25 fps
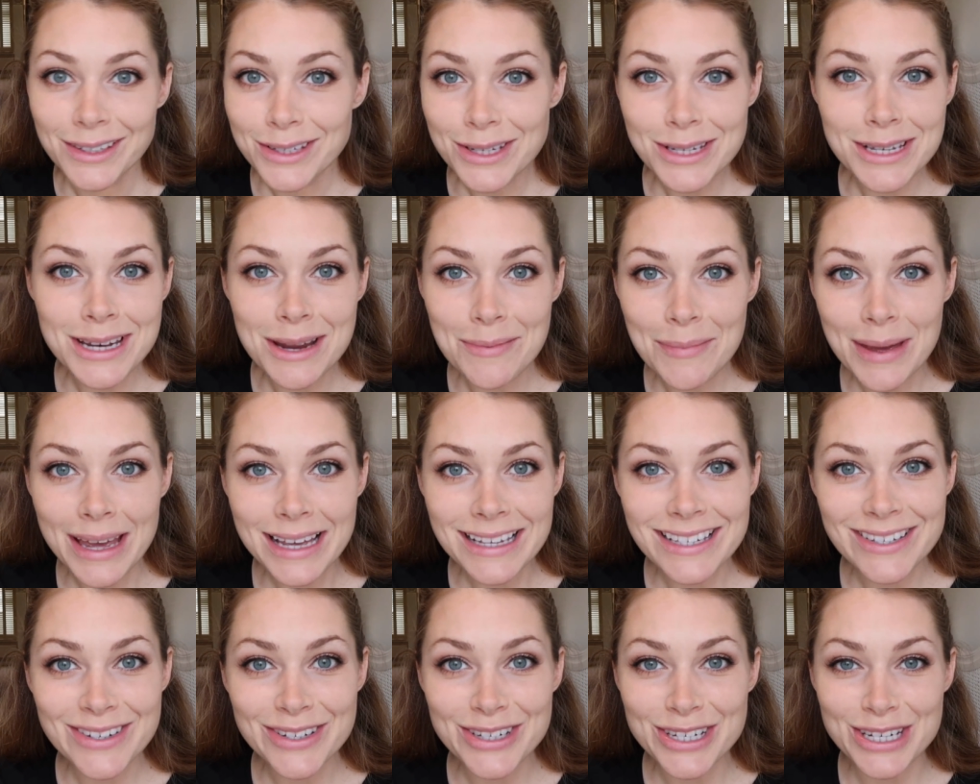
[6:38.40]
Doesn't it
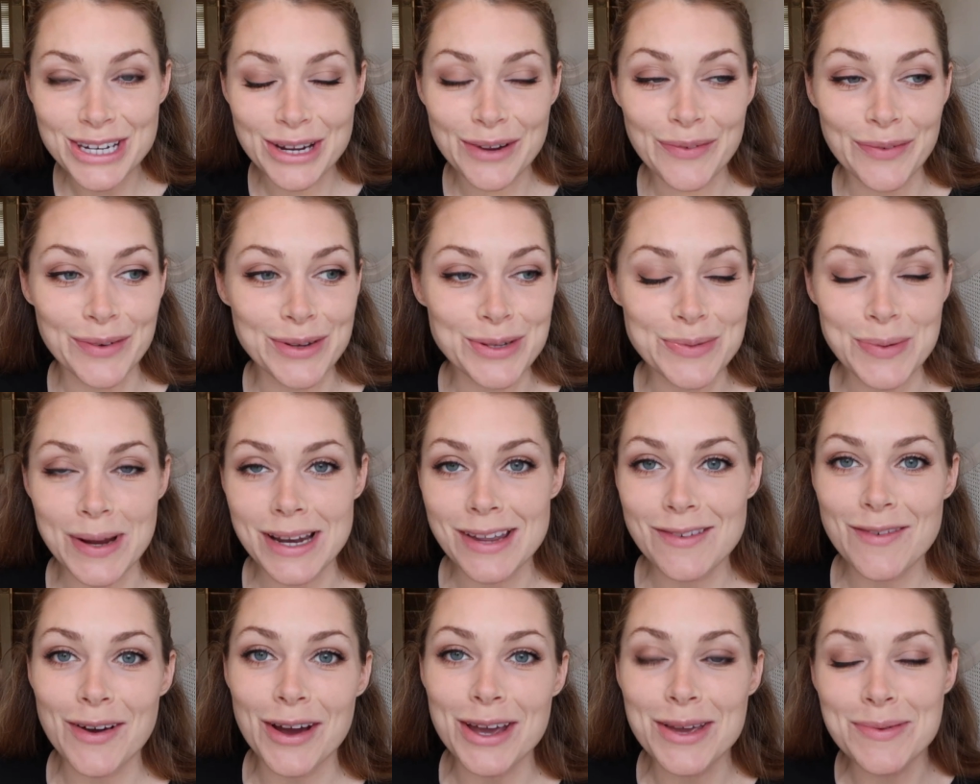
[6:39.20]
make such a difference
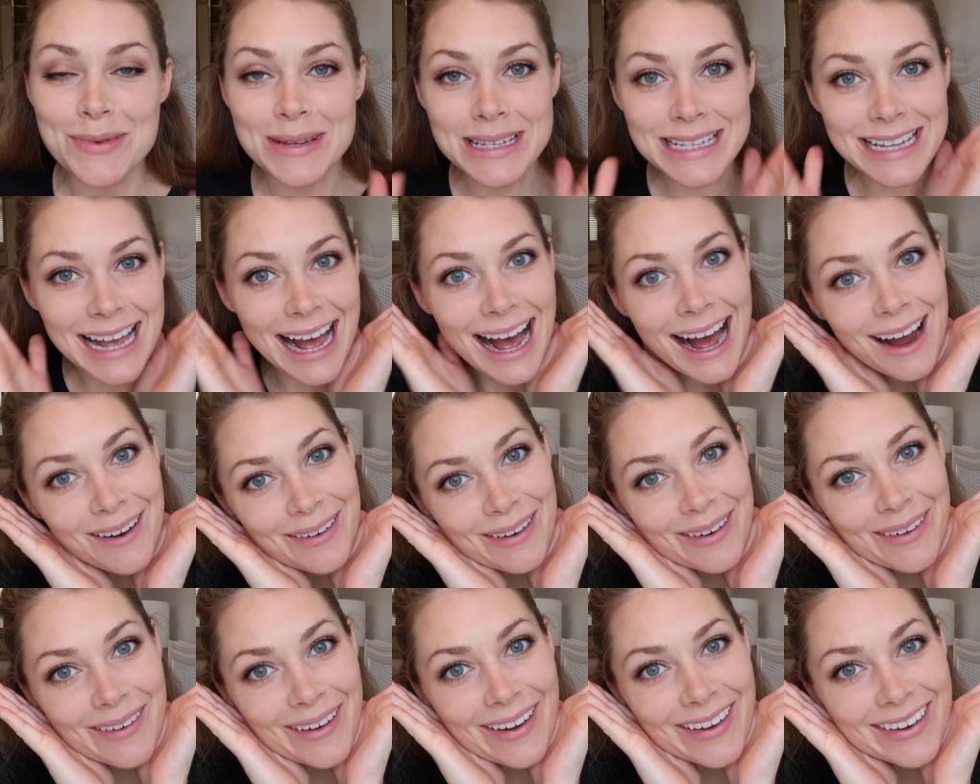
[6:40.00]
when you've got your
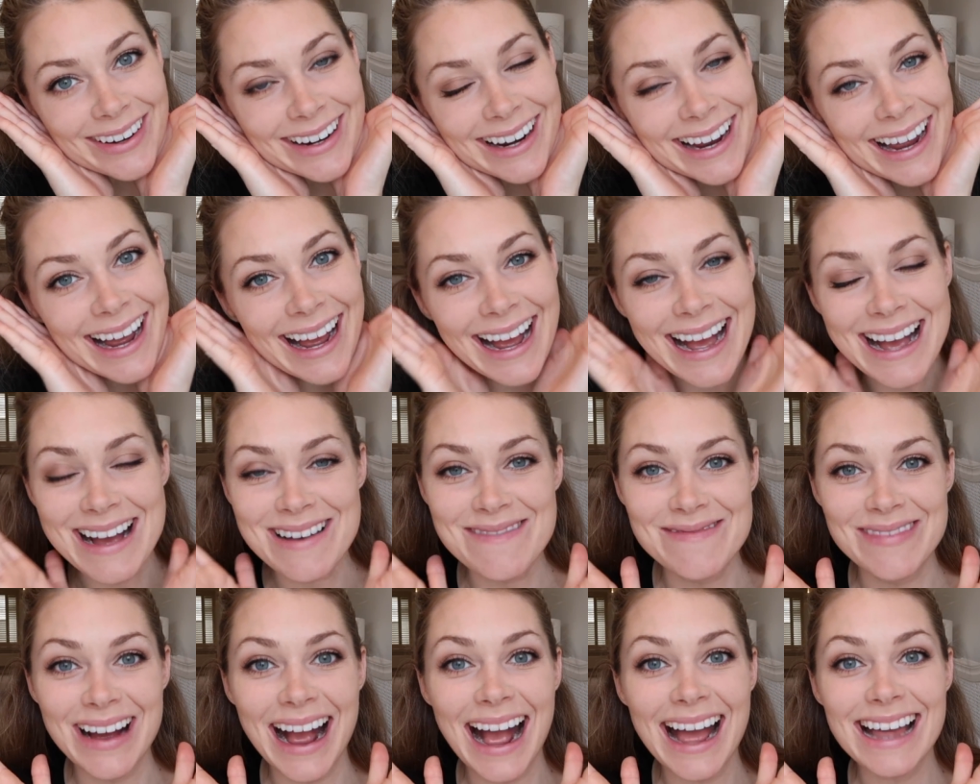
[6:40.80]
mascara on?
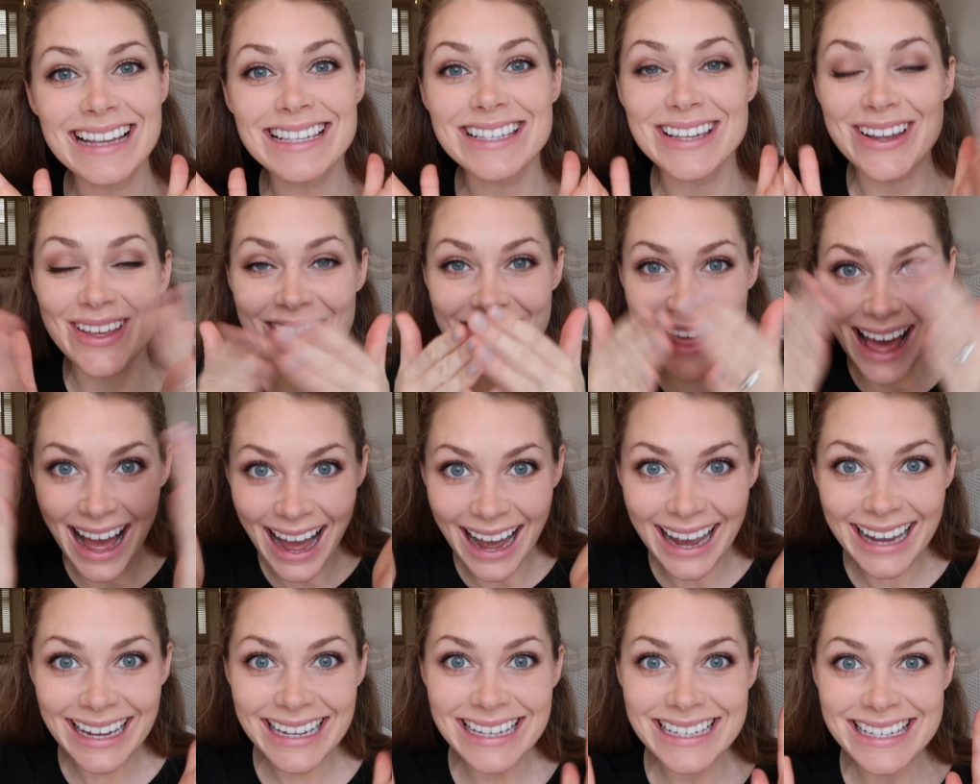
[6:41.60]
So
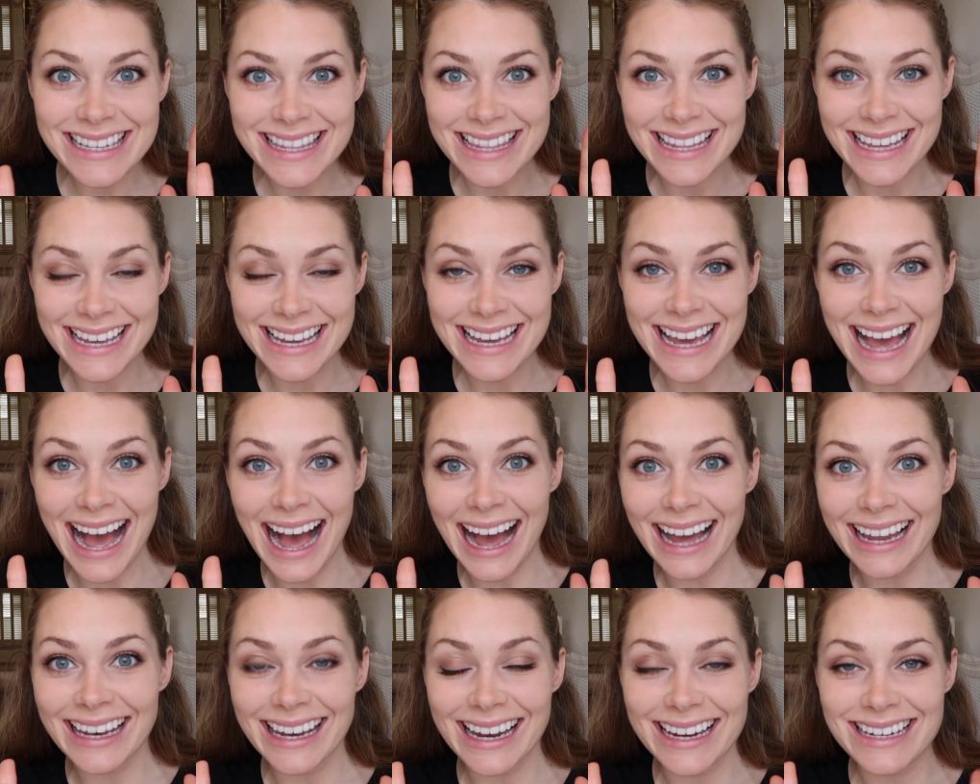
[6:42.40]
that is the
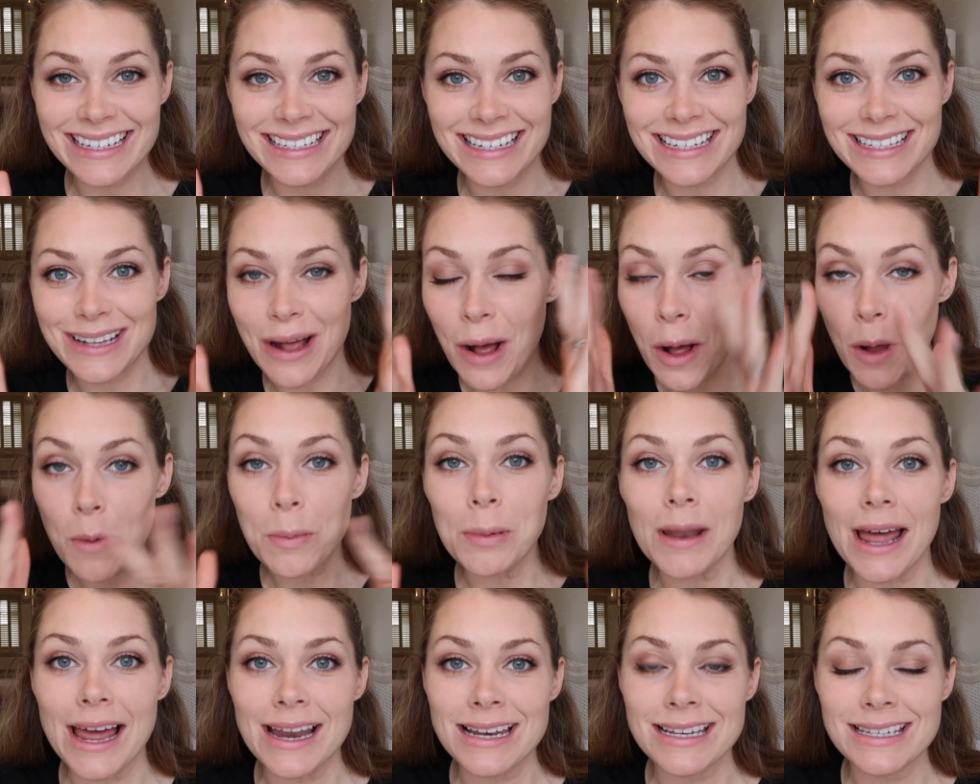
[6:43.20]
eyelashes all
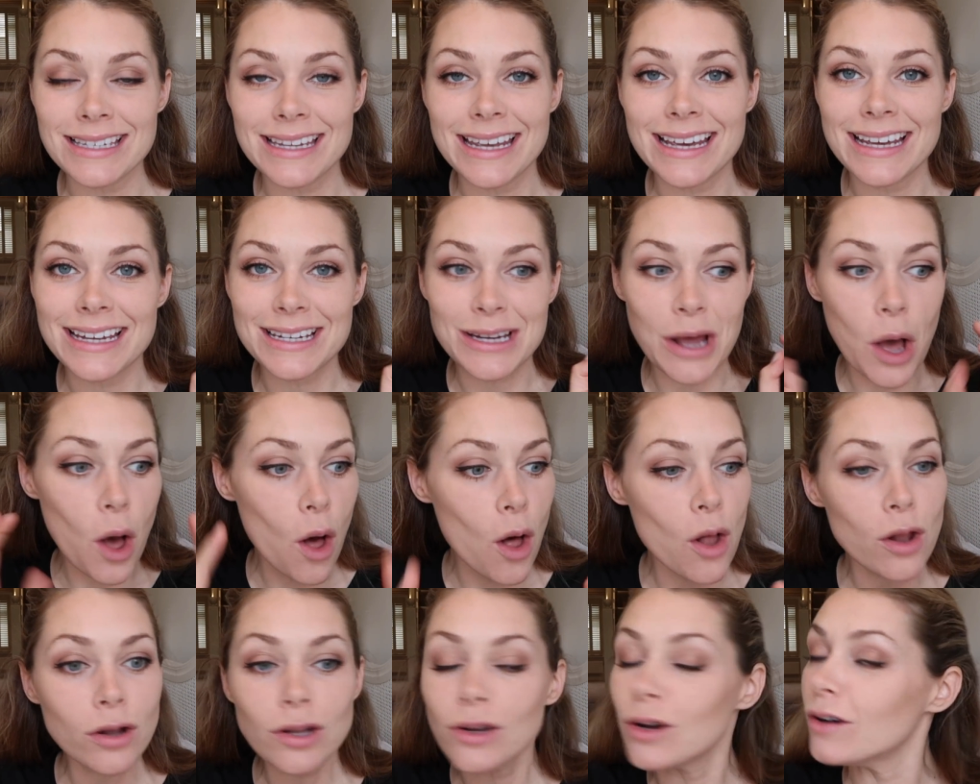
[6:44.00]
blended,
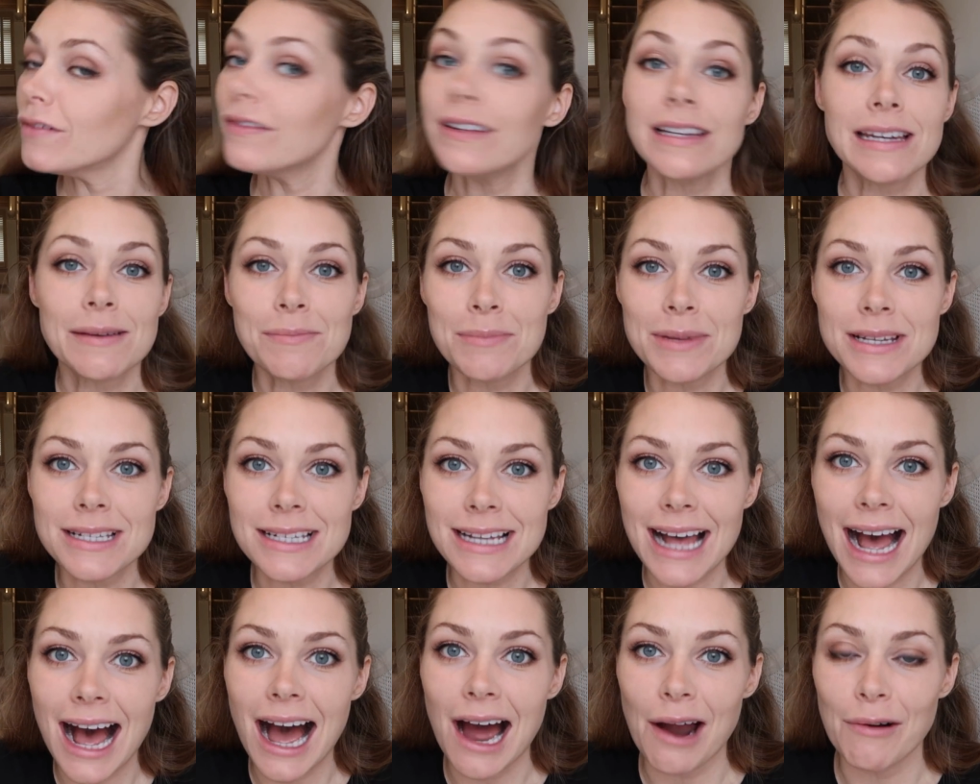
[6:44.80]
all covered in
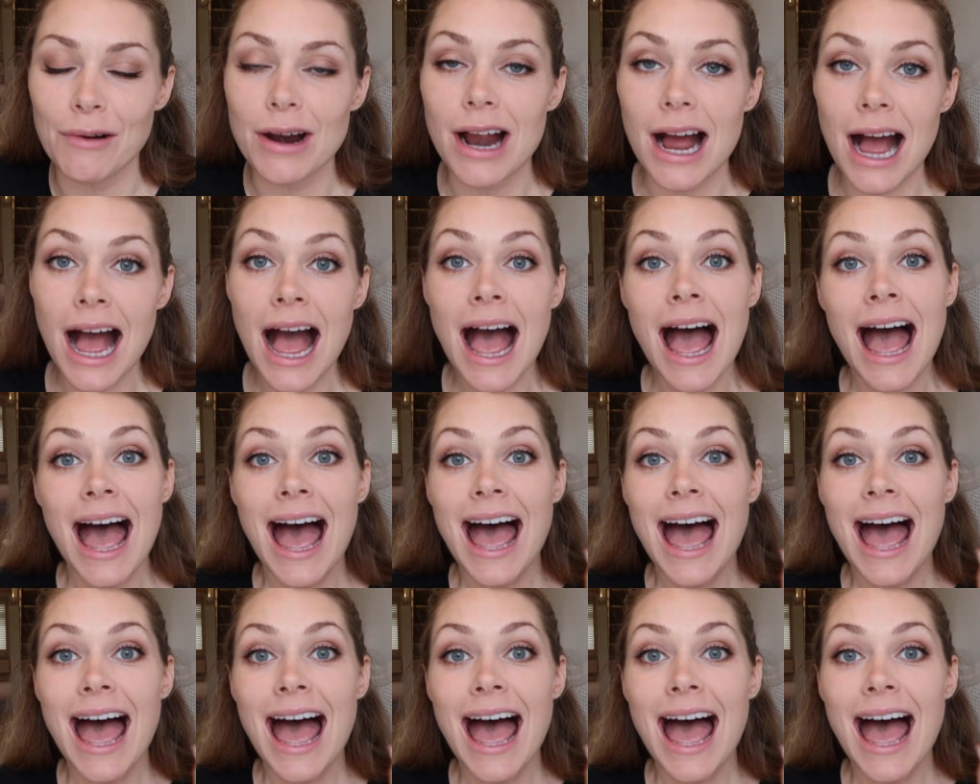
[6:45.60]
mascara.